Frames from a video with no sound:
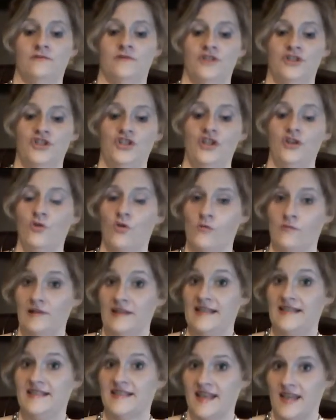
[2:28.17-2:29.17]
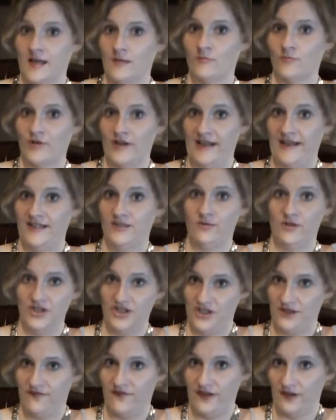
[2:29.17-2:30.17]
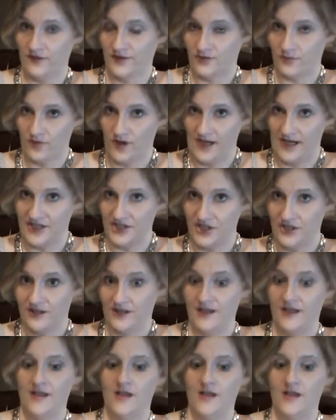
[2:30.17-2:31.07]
she normally skim reads when she feels rushed,